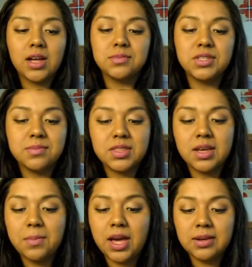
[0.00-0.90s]
some of
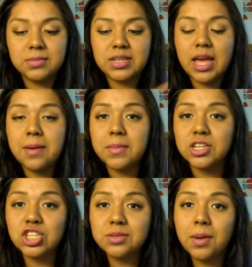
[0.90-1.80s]
the items I
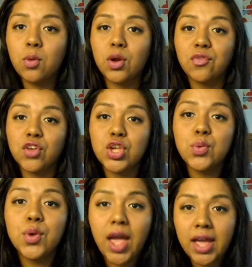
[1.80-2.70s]
mentioned might work for
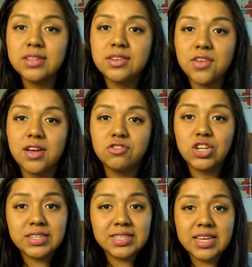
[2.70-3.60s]
you. And if you have
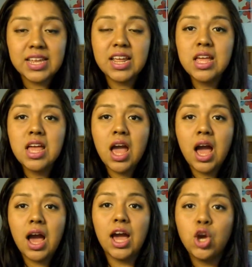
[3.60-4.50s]
dry skin,
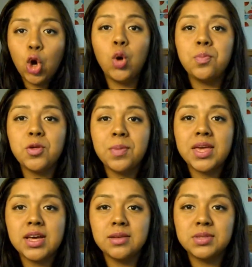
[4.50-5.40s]
I hope you
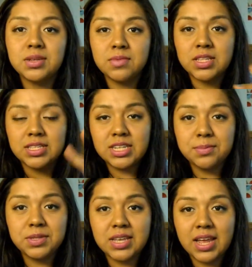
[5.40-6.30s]
pick up some of the
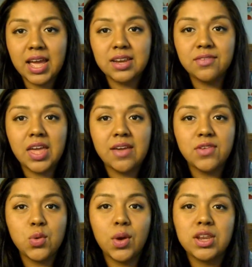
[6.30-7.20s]
tips that I kind of gave
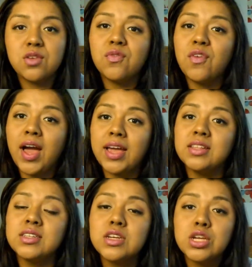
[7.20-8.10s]
you and you
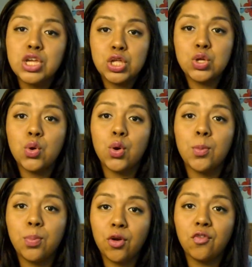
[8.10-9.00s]
find your
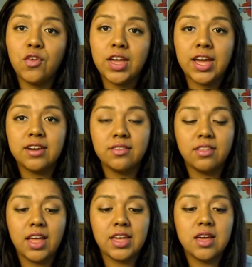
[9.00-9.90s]
perfect kind of
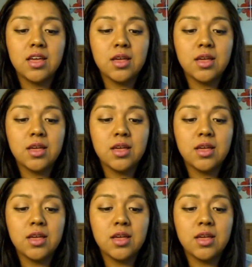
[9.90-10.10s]
like